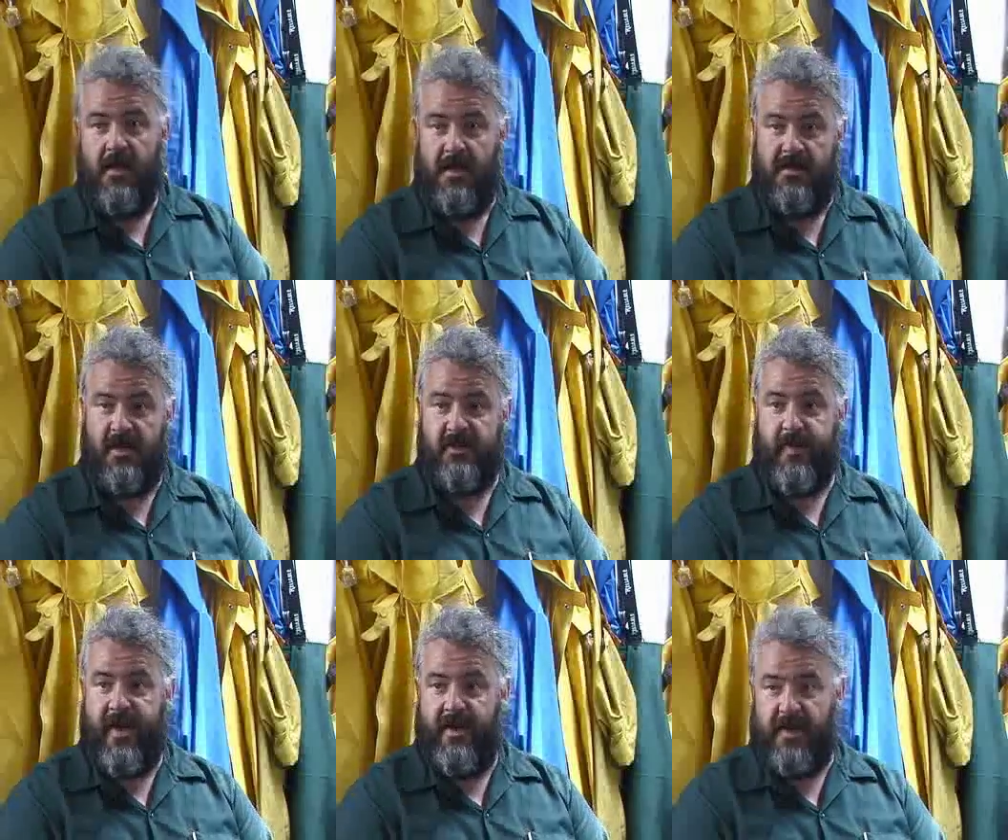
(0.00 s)
he sells
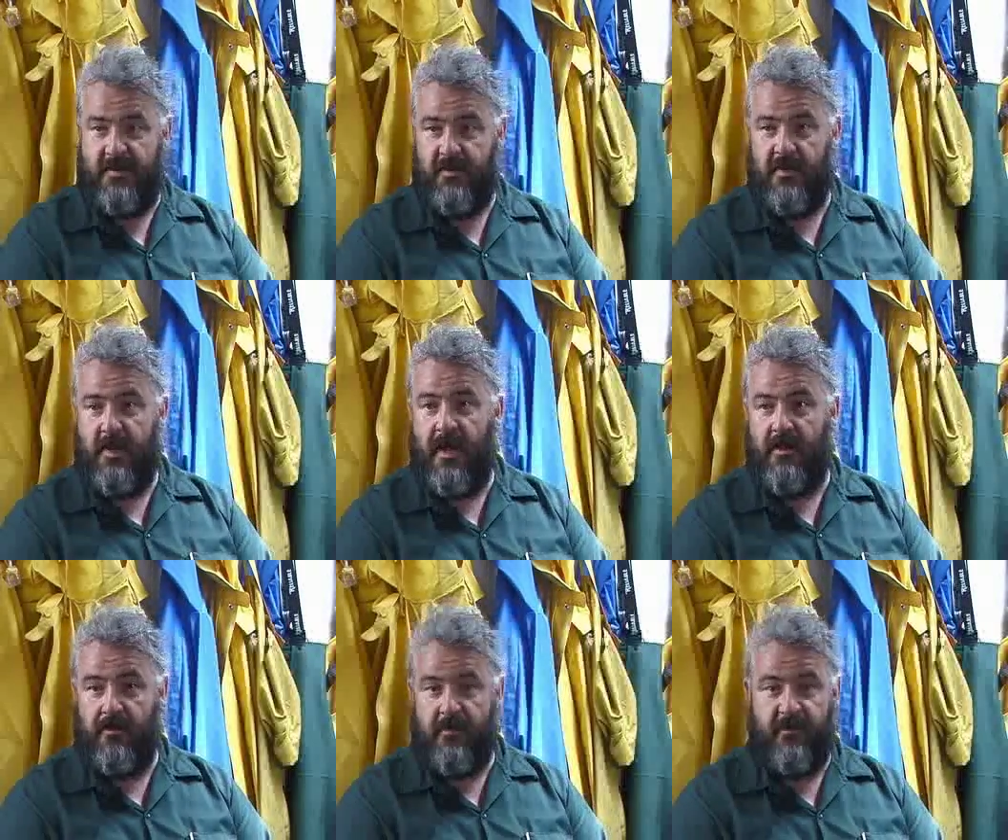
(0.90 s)
biodiesel to a lot
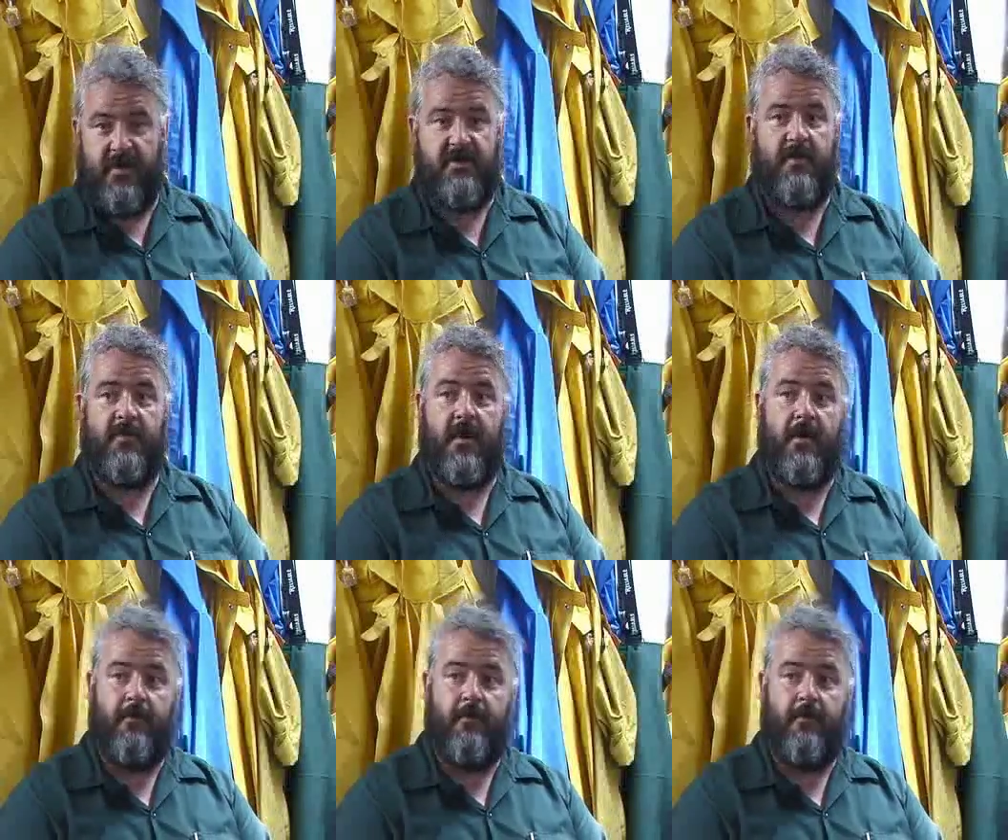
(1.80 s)
of little fleets up there.